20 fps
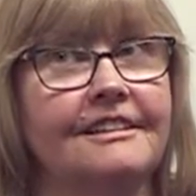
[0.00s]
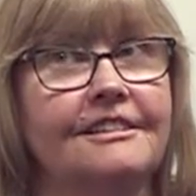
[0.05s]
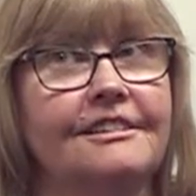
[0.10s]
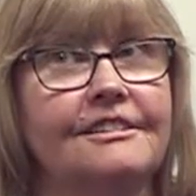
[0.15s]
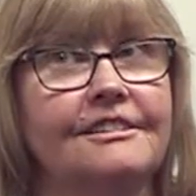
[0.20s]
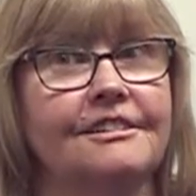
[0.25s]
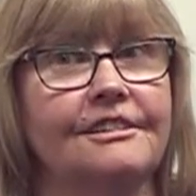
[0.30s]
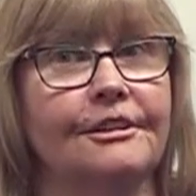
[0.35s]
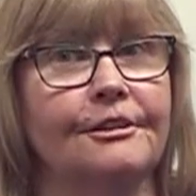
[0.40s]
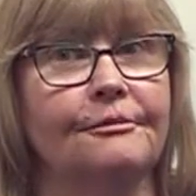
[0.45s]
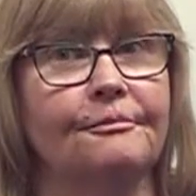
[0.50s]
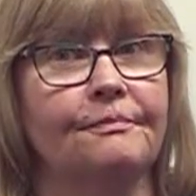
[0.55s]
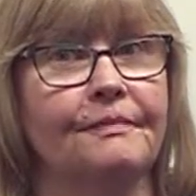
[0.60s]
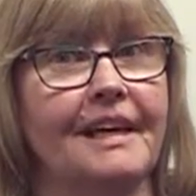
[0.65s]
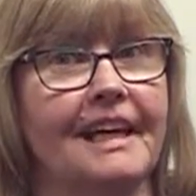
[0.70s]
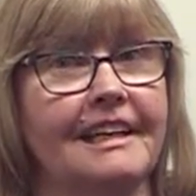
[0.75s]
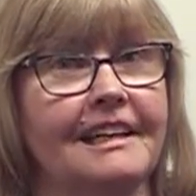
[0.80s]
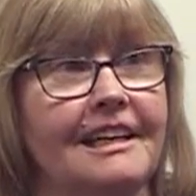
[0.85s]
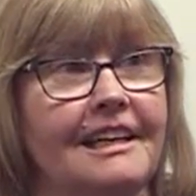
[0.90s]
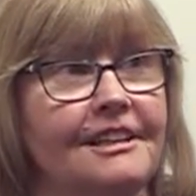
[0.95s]
So
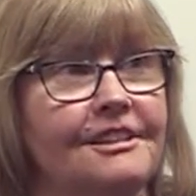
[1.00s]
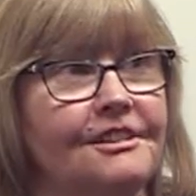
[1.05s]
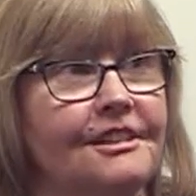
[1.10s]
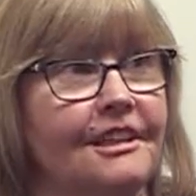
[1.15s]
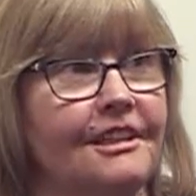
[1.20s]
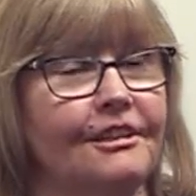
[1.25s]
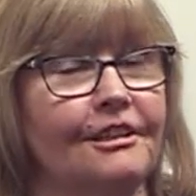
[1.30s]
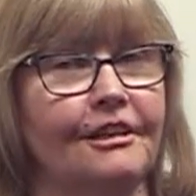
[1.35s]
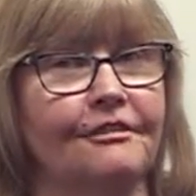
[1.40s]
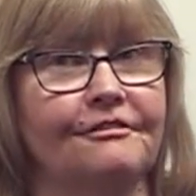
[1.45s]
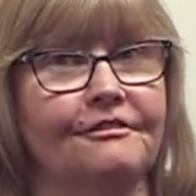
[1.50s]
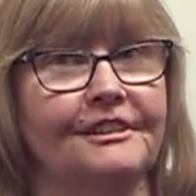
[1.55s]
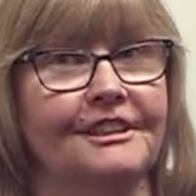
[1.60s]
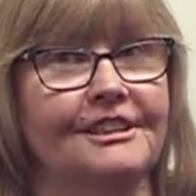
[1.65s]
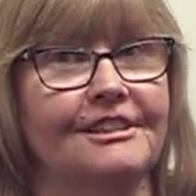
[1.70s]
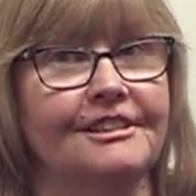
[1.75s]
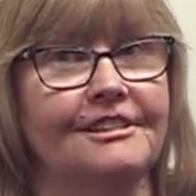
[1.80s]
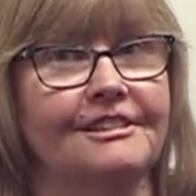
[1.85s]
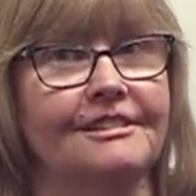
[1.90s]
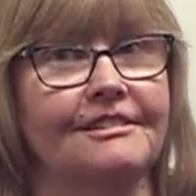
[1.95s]
I can't say enough.
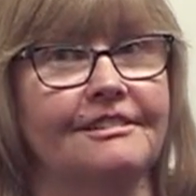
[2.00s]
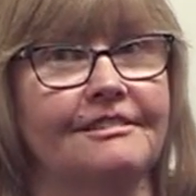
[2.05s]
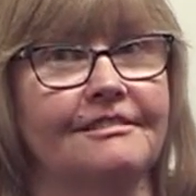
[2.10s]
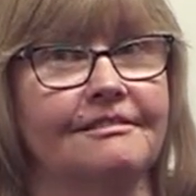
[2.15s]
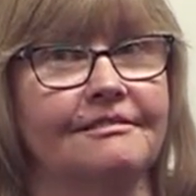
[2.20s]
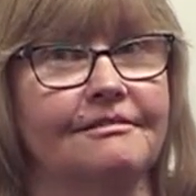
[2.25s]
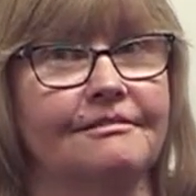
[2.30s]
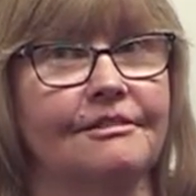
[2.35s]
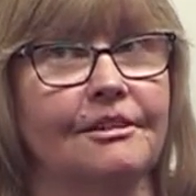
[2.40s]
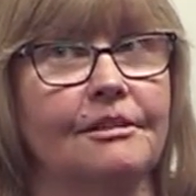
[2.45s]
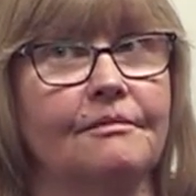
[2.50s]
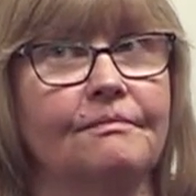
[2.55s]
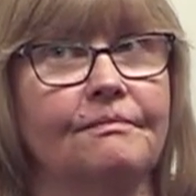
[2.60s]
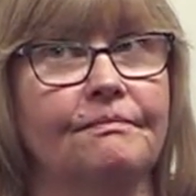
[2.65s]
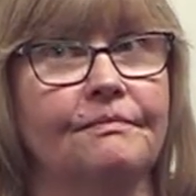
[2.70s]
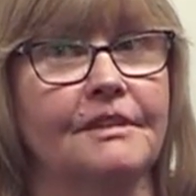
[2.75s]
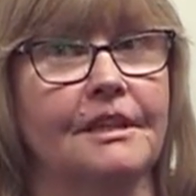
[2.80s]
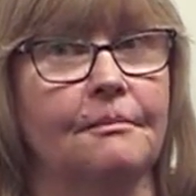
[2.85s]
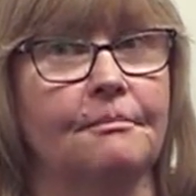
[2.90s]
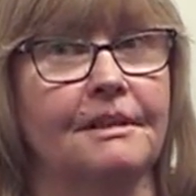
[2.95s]
It's
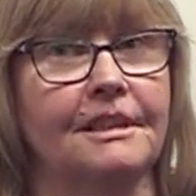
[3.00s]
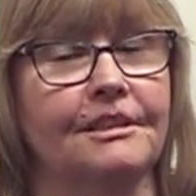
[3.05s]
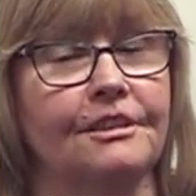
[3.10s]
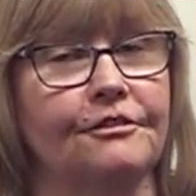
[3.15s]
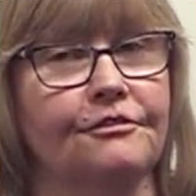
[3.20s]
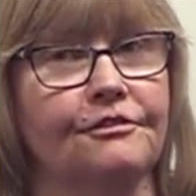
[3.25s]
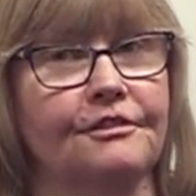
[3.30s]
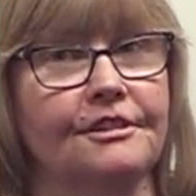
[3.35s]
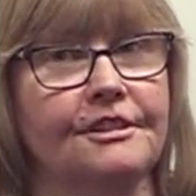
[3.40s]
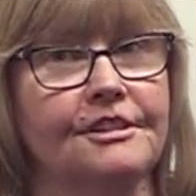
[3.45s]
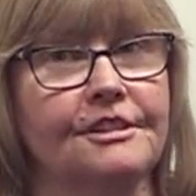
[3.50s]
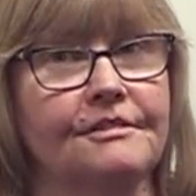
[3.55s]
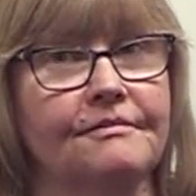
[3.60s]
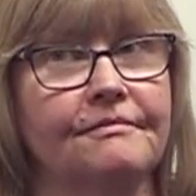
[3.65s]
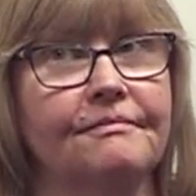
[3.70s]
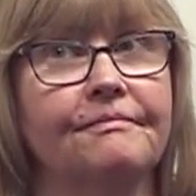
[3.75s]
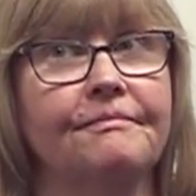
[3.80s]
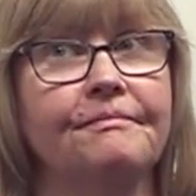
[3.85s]
a big difference.